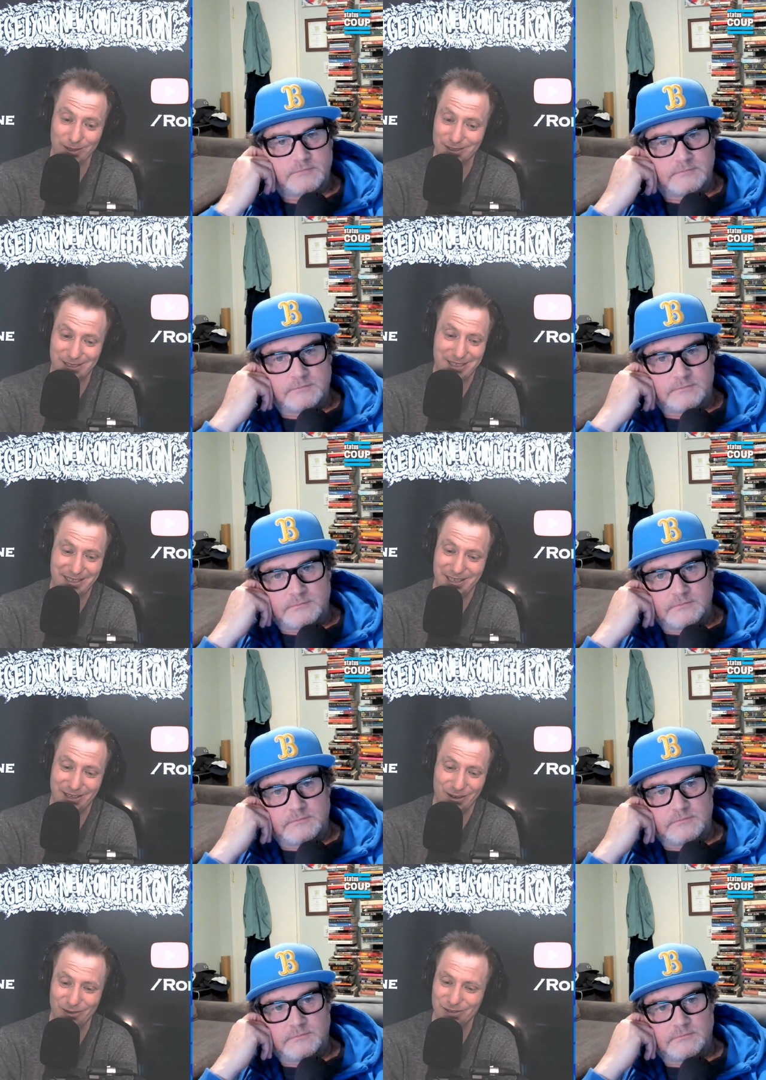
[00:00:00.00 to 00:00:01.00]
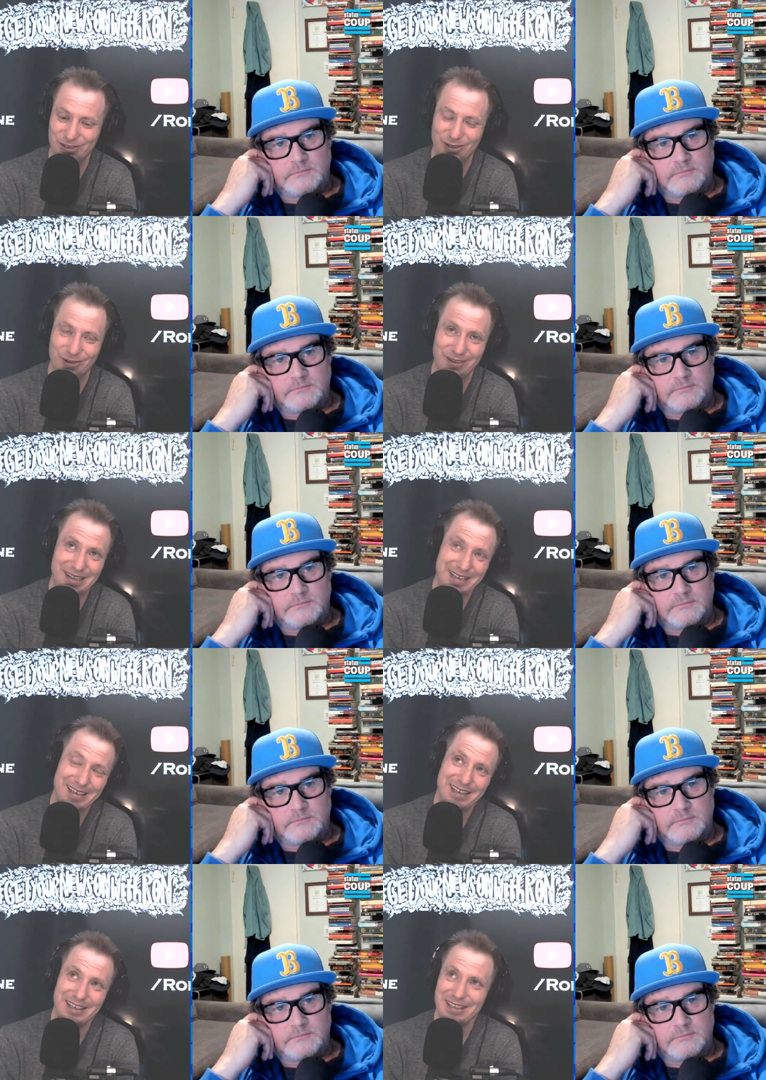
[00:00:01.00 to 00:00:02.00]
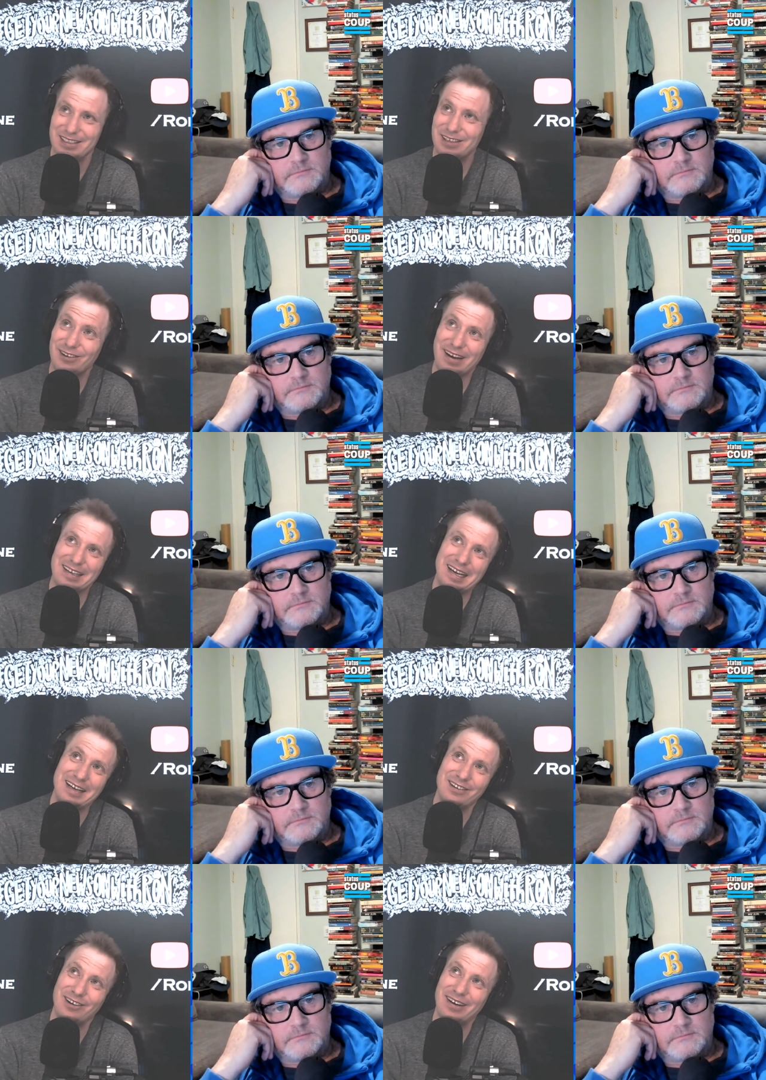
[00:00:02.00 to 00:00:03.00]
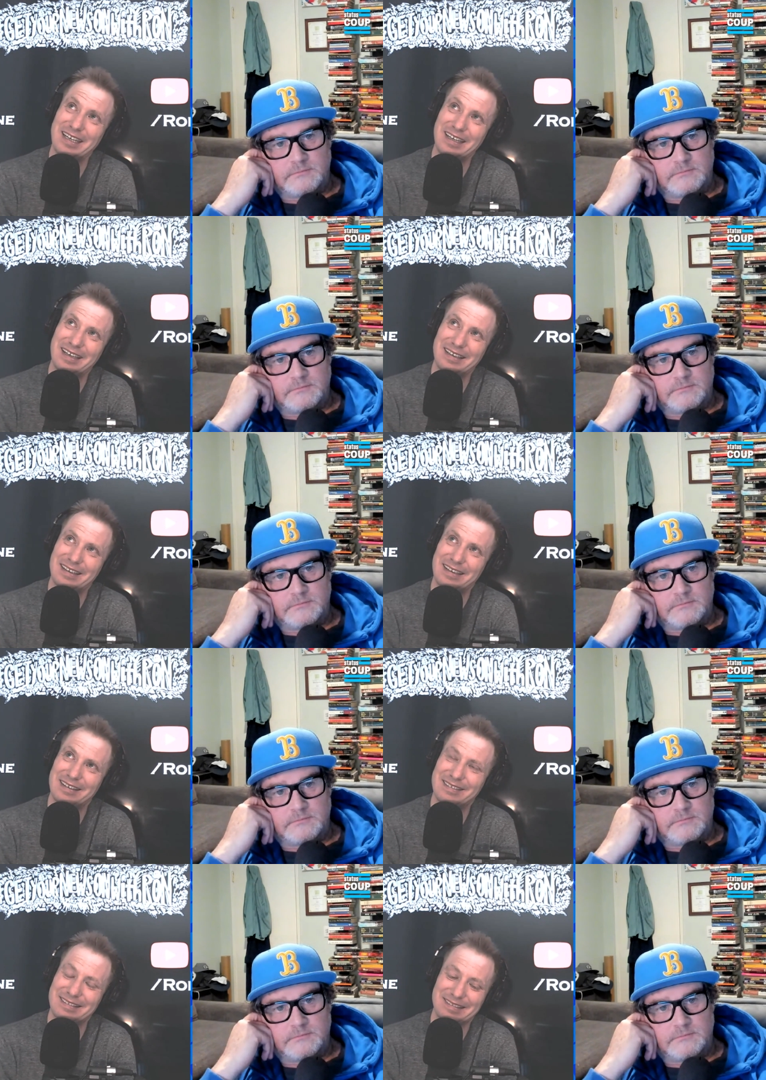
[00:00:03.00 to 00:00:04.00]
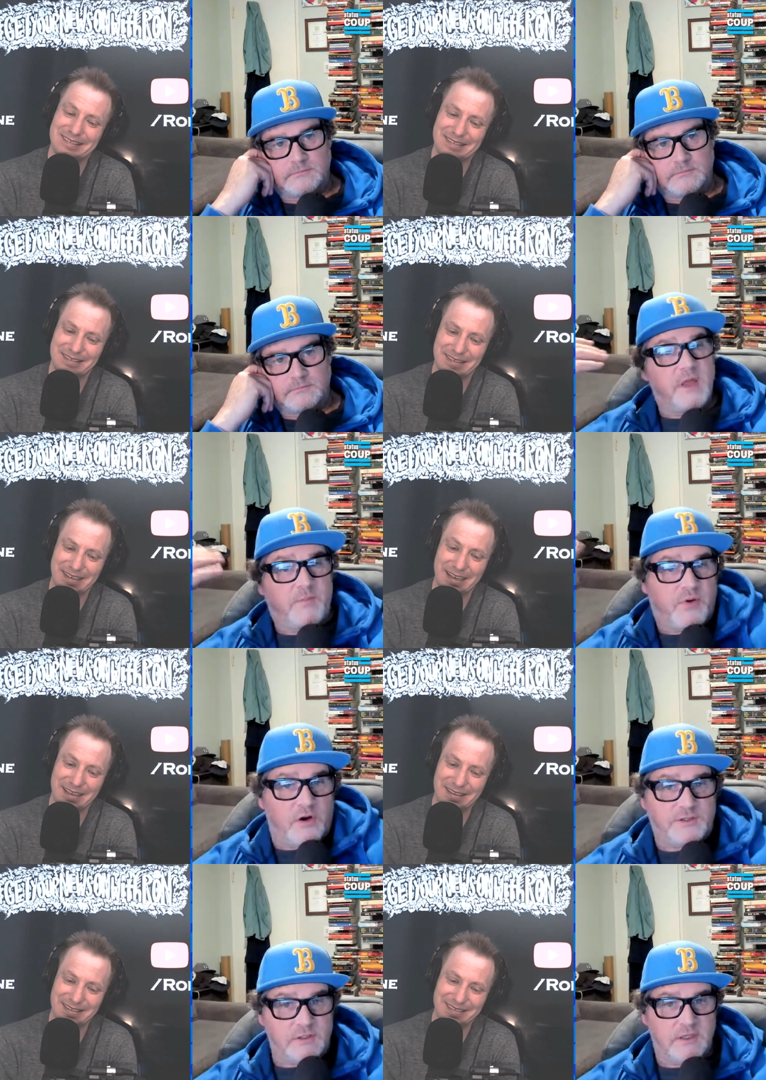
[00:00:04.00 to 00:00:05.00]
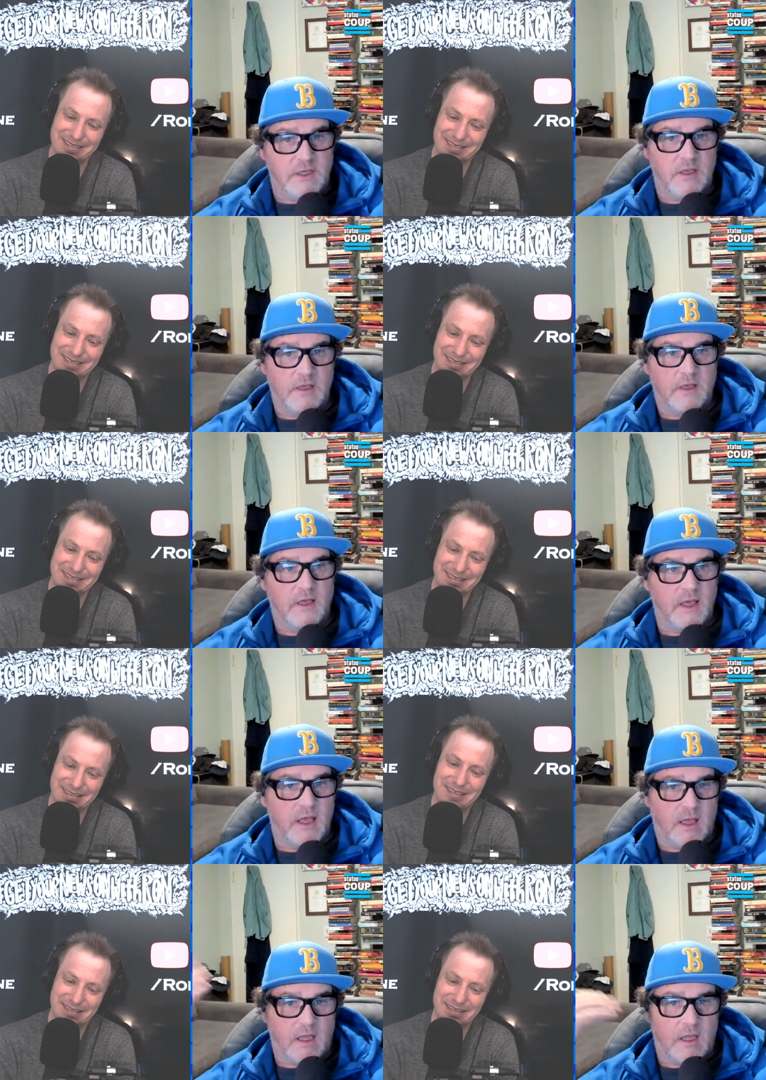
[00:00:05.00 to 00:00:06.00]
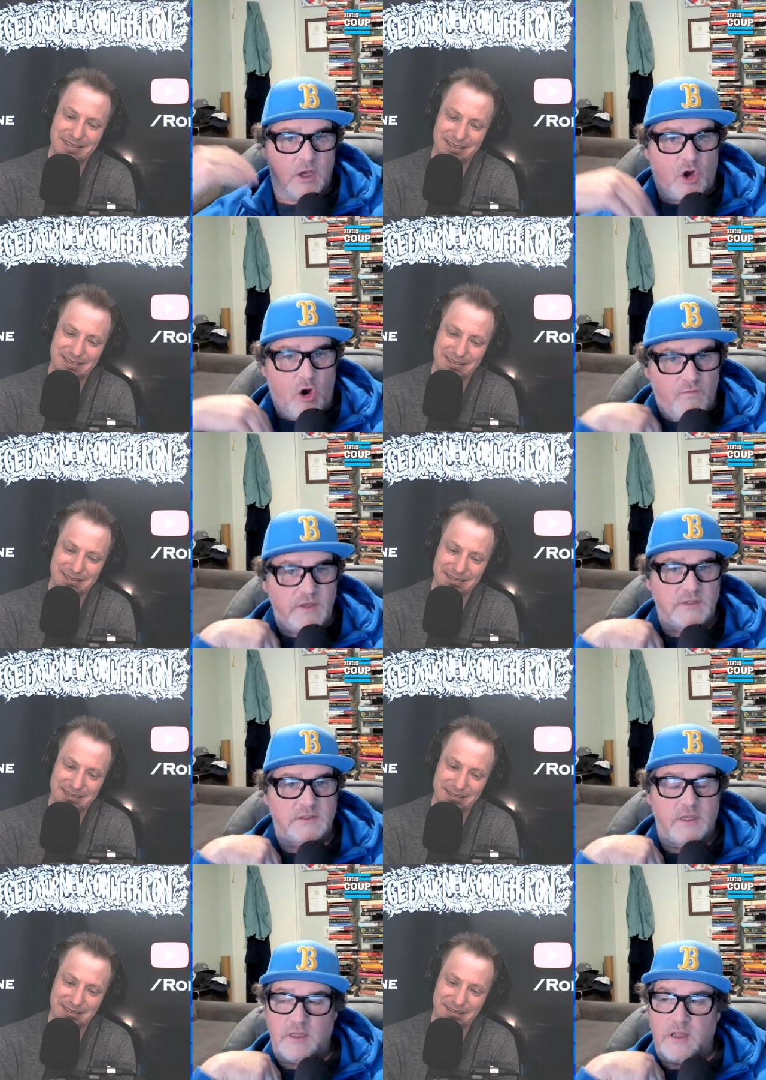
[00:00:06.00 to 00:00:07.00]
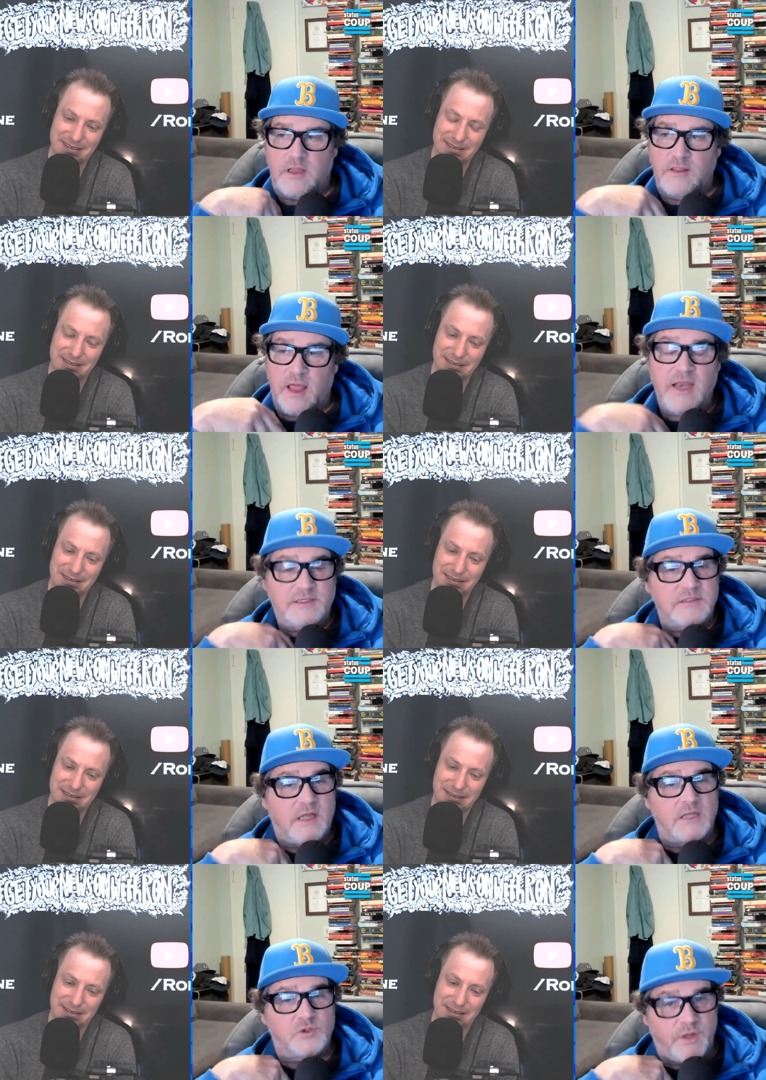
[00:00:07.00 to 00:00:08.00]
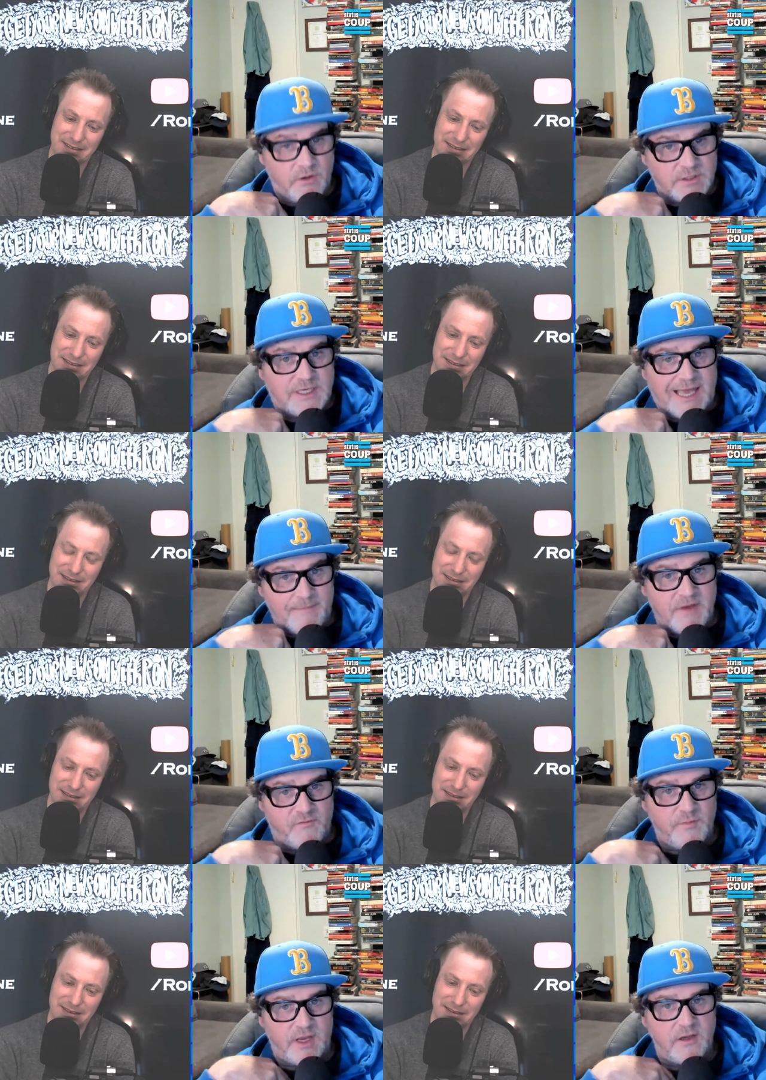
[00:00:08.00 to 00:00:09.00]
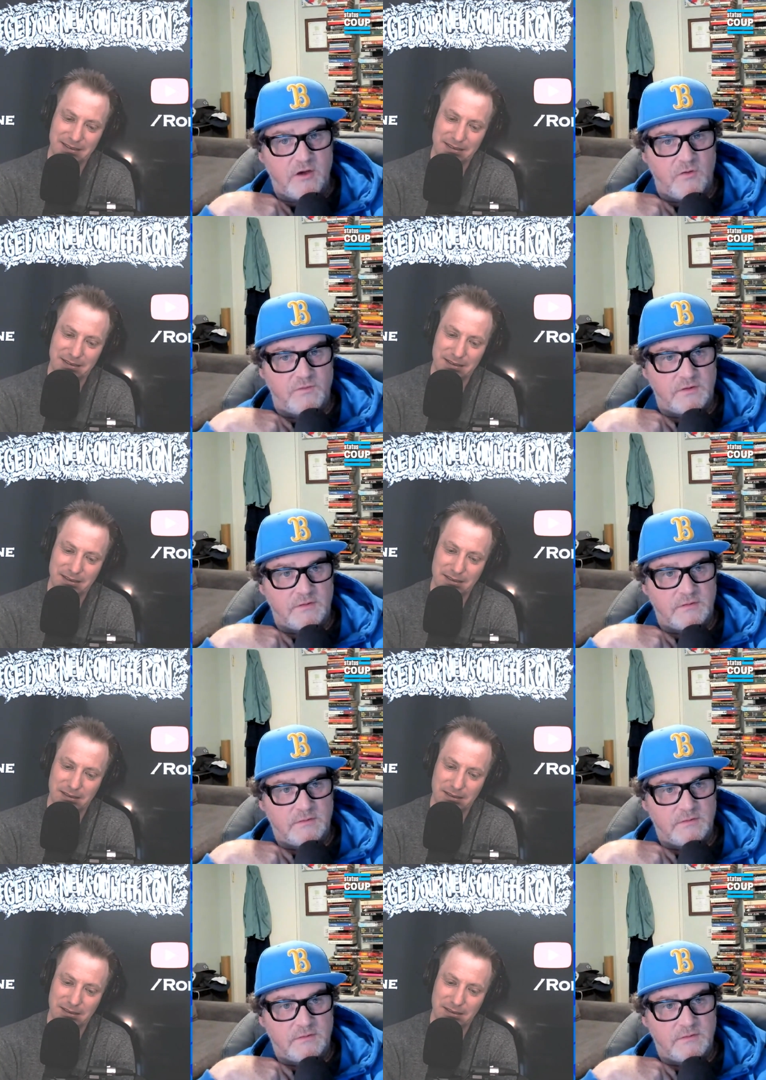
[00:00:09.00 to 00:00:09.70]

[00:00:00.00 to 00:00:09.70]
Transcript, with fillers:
Speaker 1: ones, you know. So, so I, I, mean, I don't know. I
Speaker 2: for me personally, eh, COVID is eh, it is eh, Twitter has kept me from getting COVID.